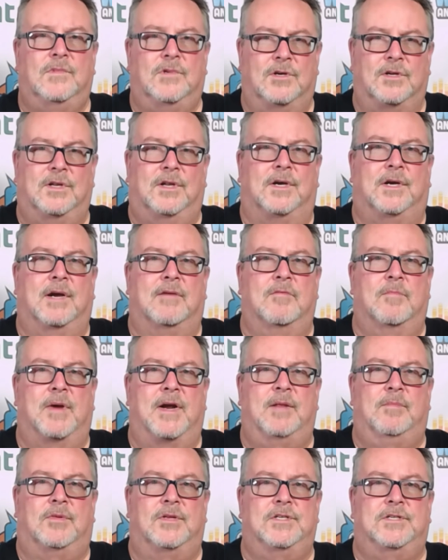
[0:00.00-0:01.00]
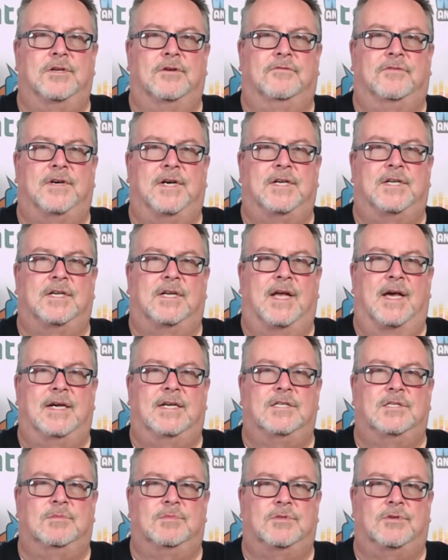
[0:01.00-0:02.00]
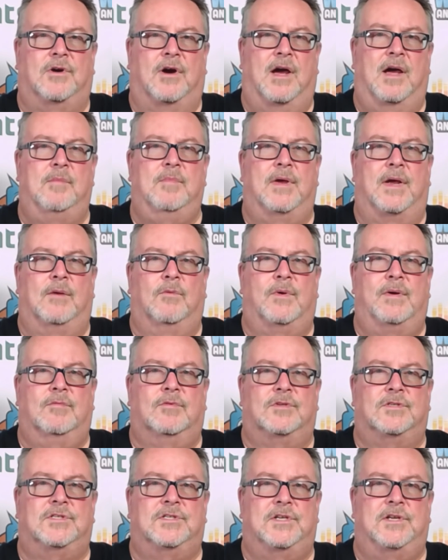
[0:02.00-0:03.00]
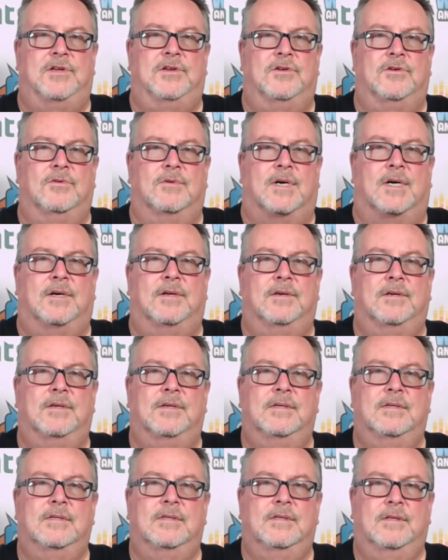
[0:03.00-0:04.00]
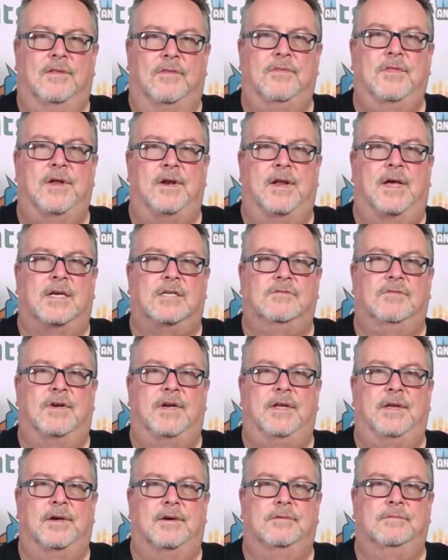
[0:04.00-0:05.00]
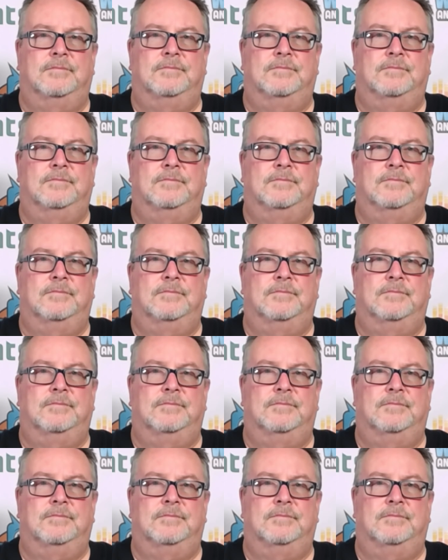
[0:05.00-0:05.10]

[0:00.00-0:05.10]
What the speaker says: Good luck, everybody. Please don't forget to like and subscribe, and we will see you on the next video.